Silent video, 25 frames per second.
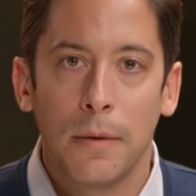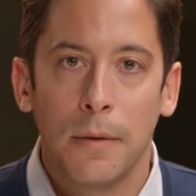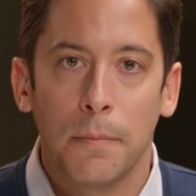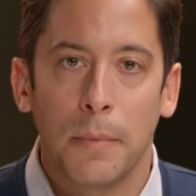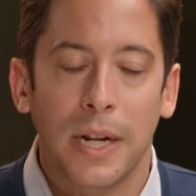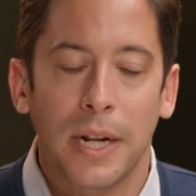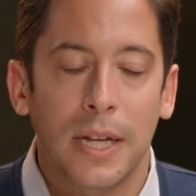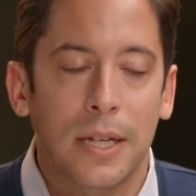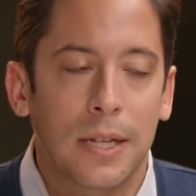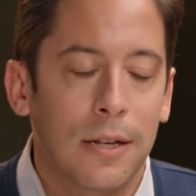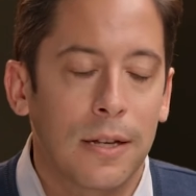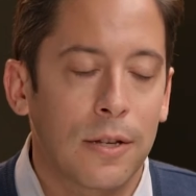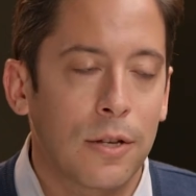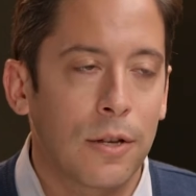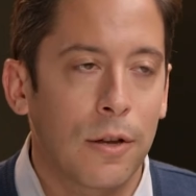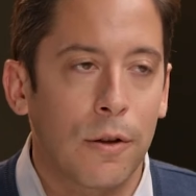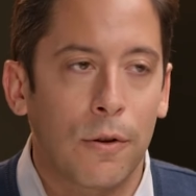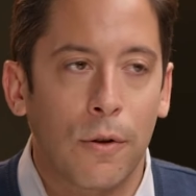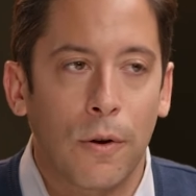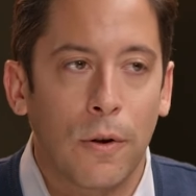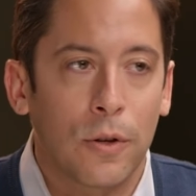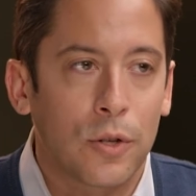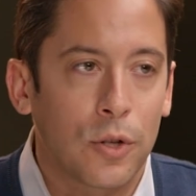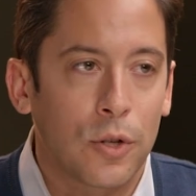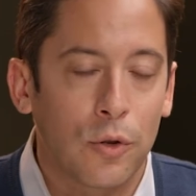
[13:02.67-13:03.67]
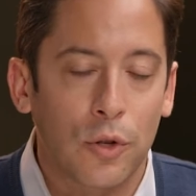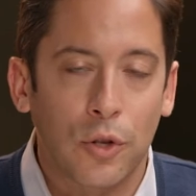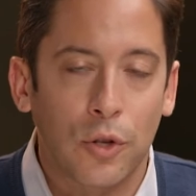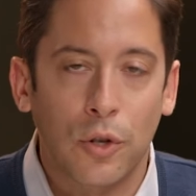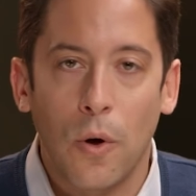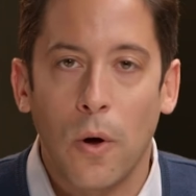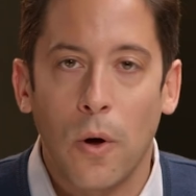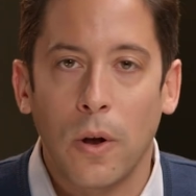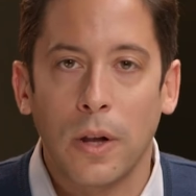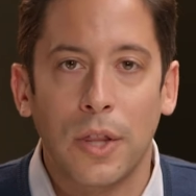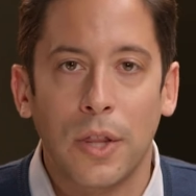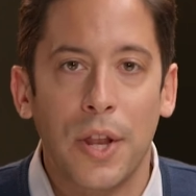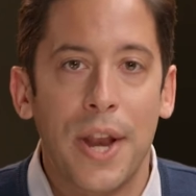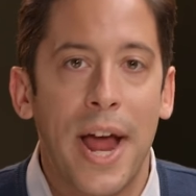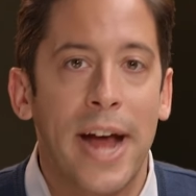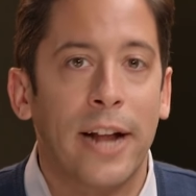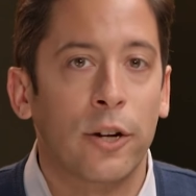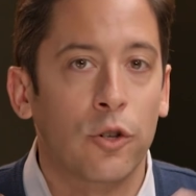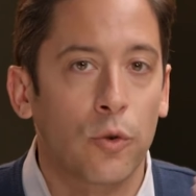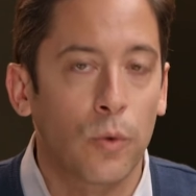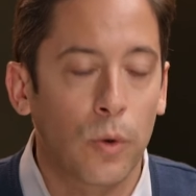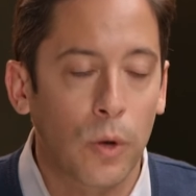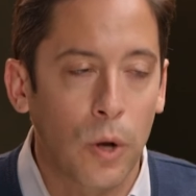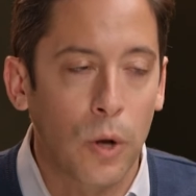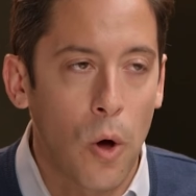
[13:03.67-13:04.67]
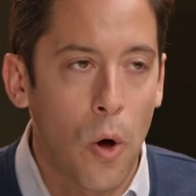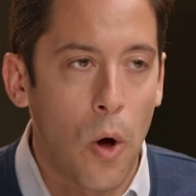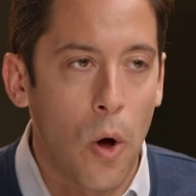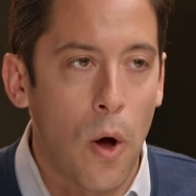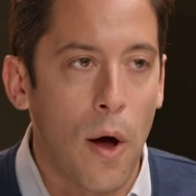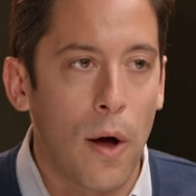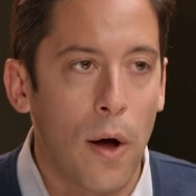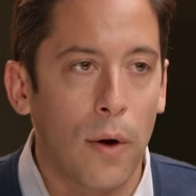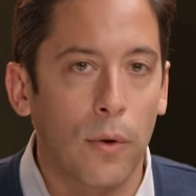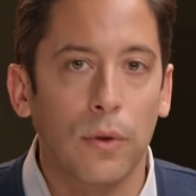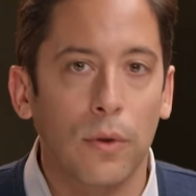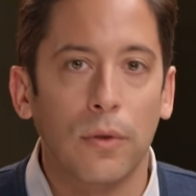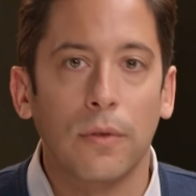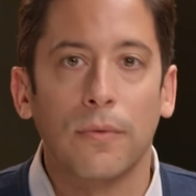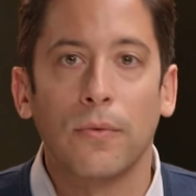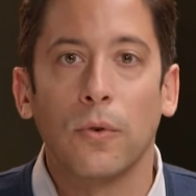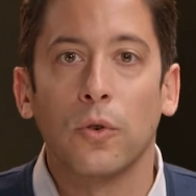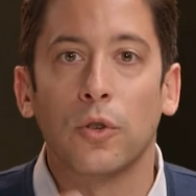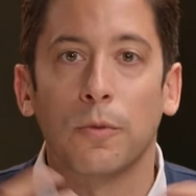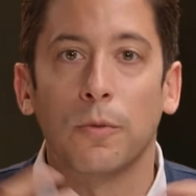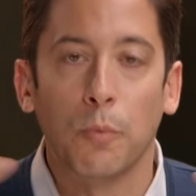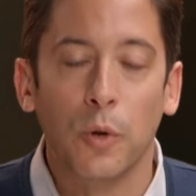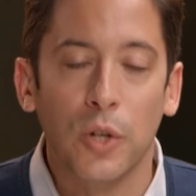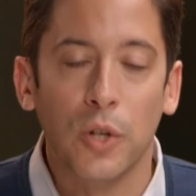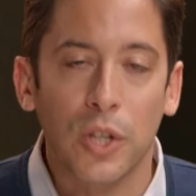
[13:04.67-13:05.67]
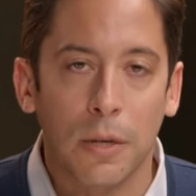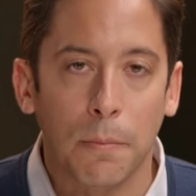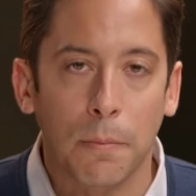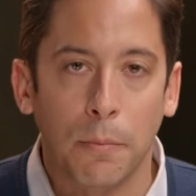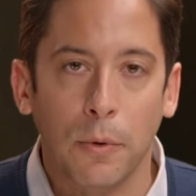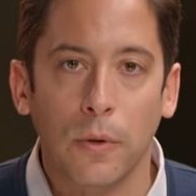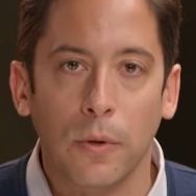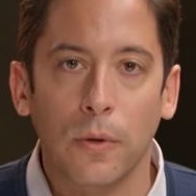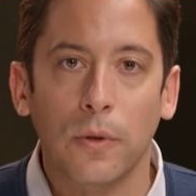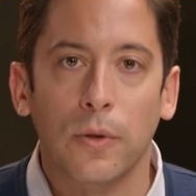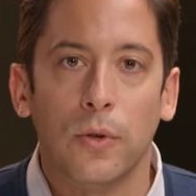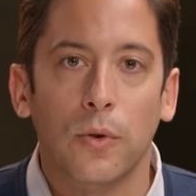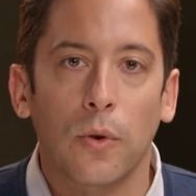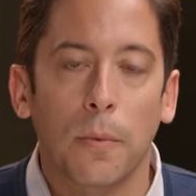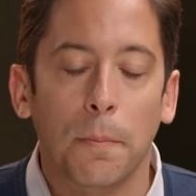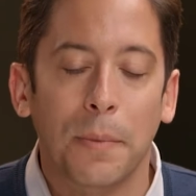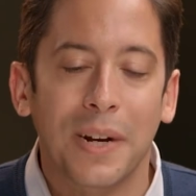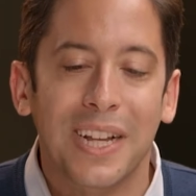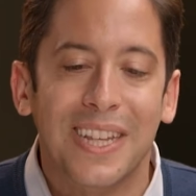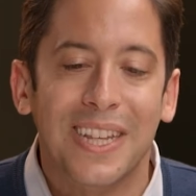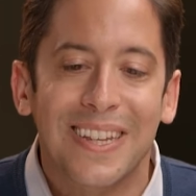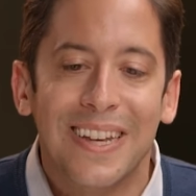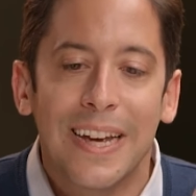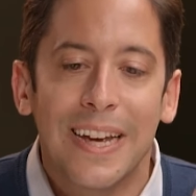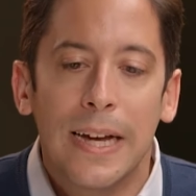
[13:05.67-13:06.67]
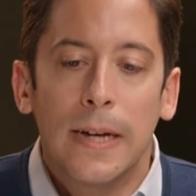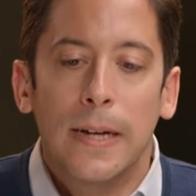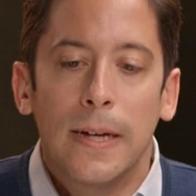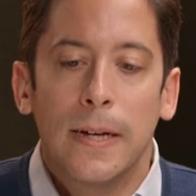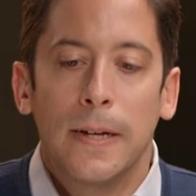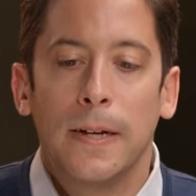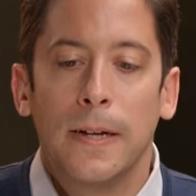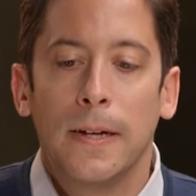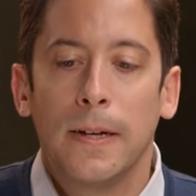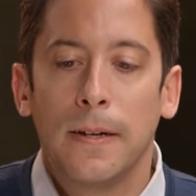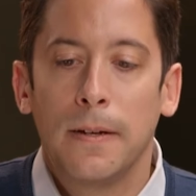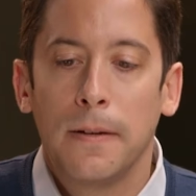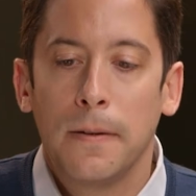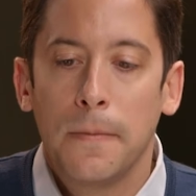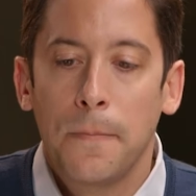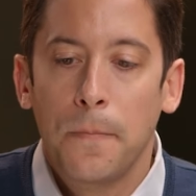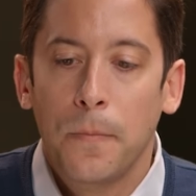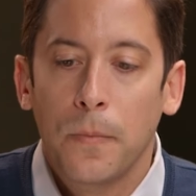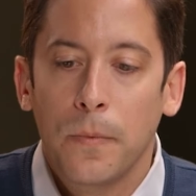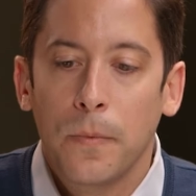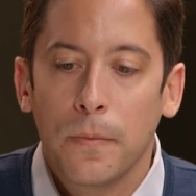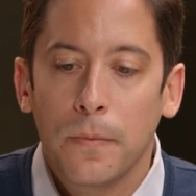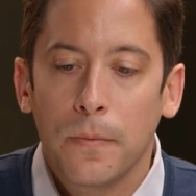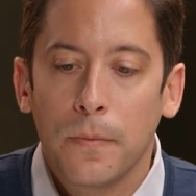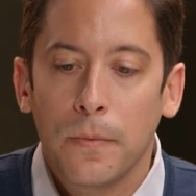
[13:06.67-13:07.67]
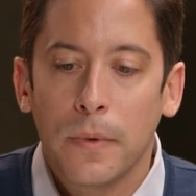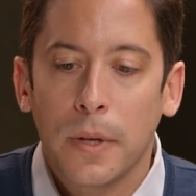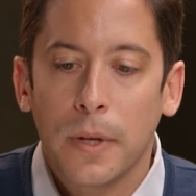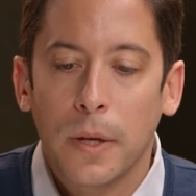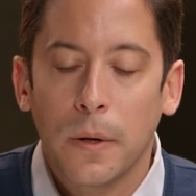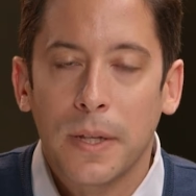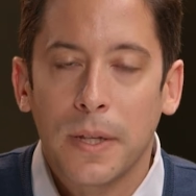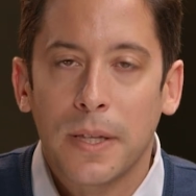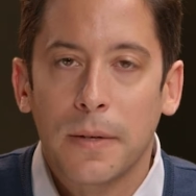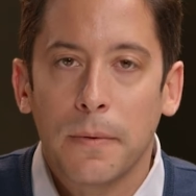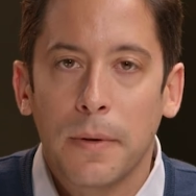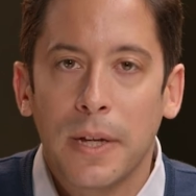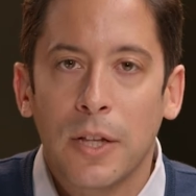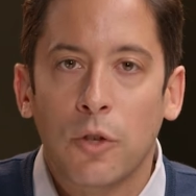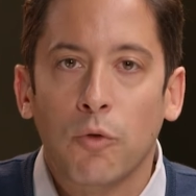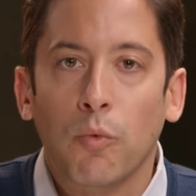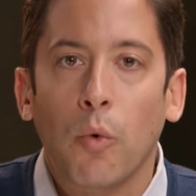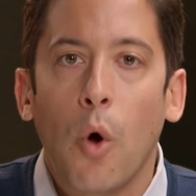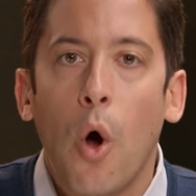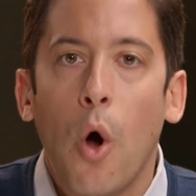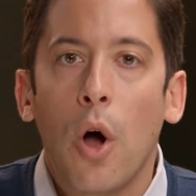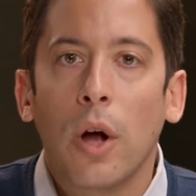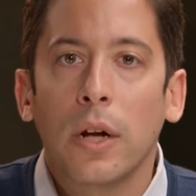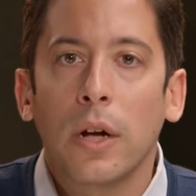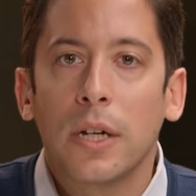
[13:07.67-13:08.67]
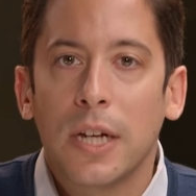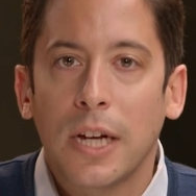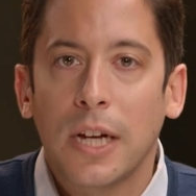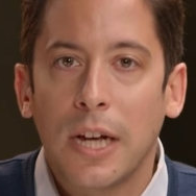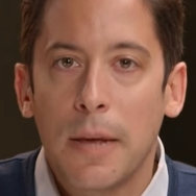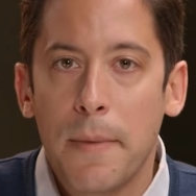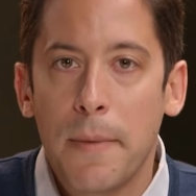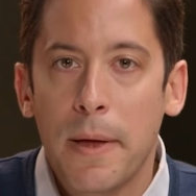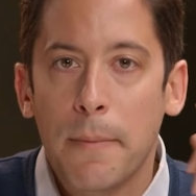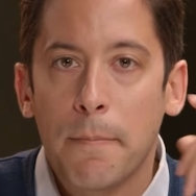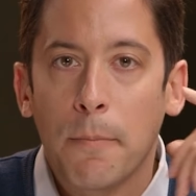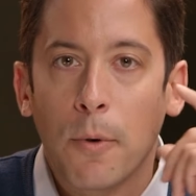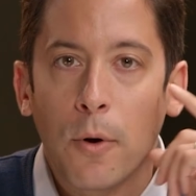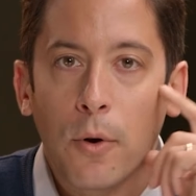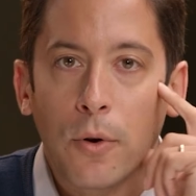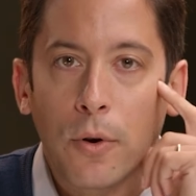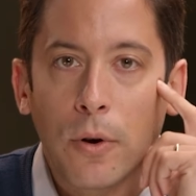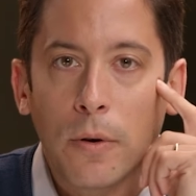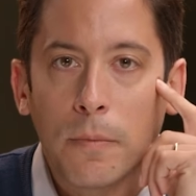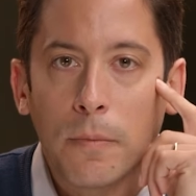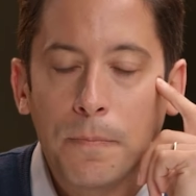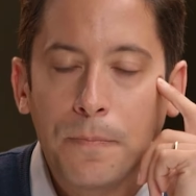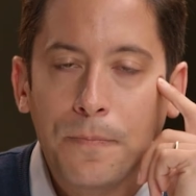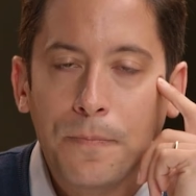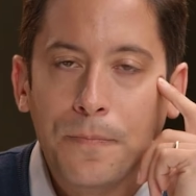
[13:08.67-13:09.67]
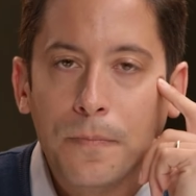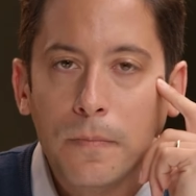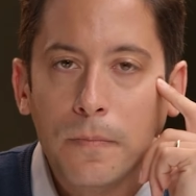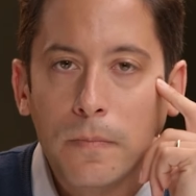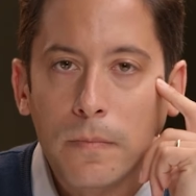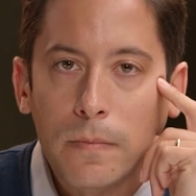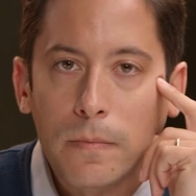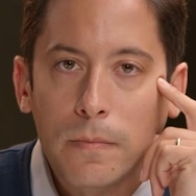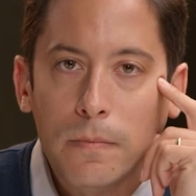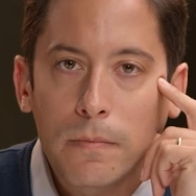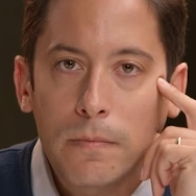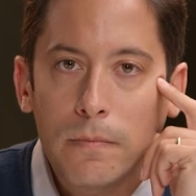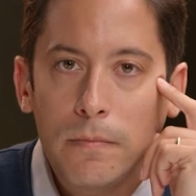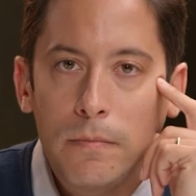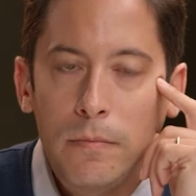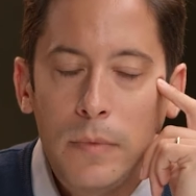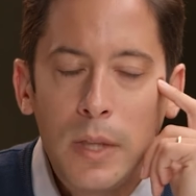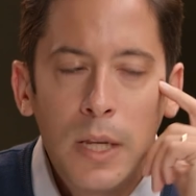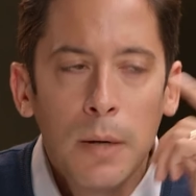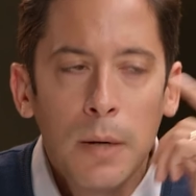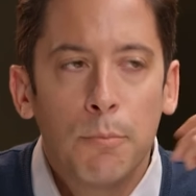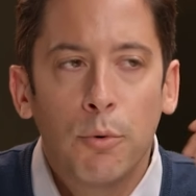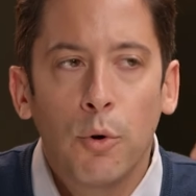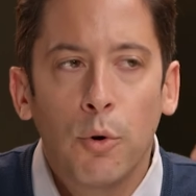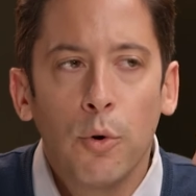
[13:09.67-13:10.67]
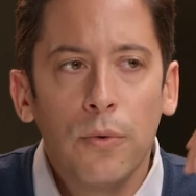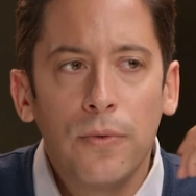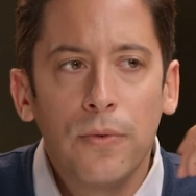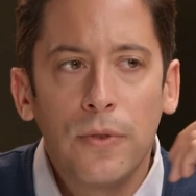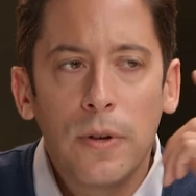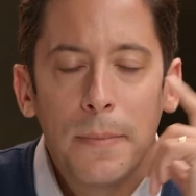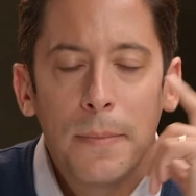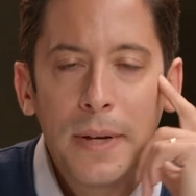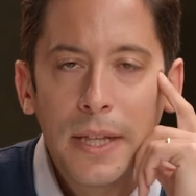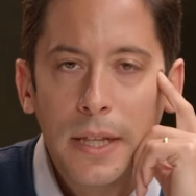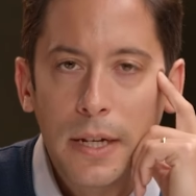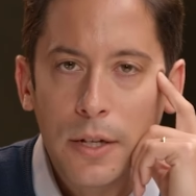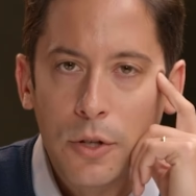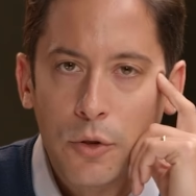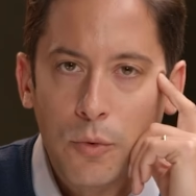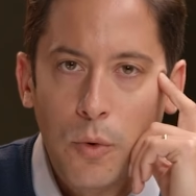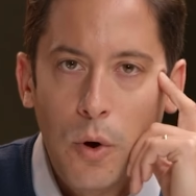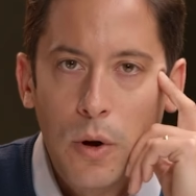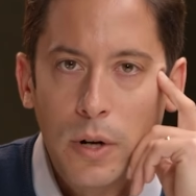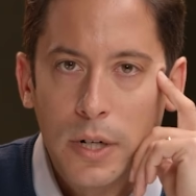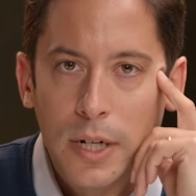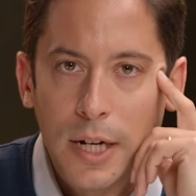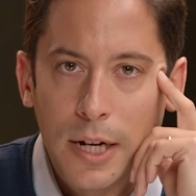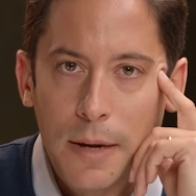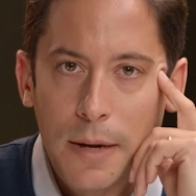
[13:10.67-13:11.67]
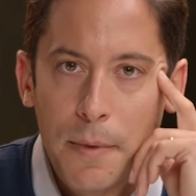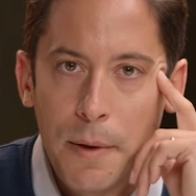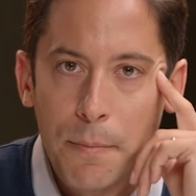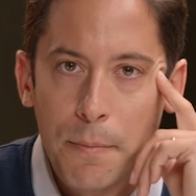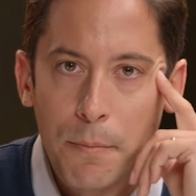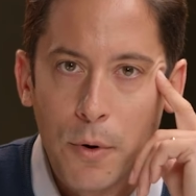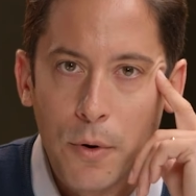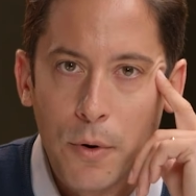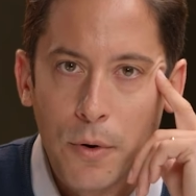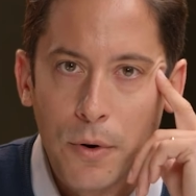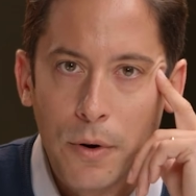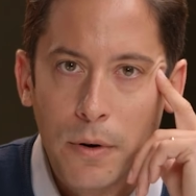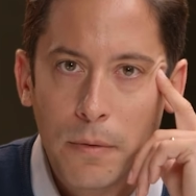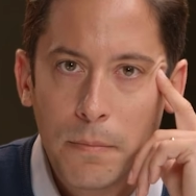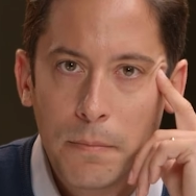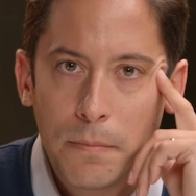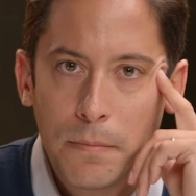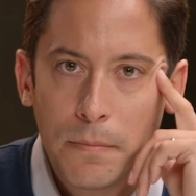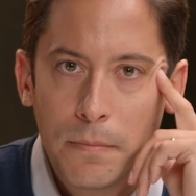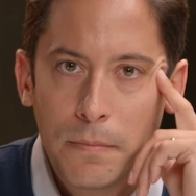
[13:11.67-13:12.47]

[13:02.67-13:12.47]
But he says you could also just call it the natural law or the first principles, or but it's you know, it's it's wrong to commit murder. Prove to me that it's wrong to commit murder.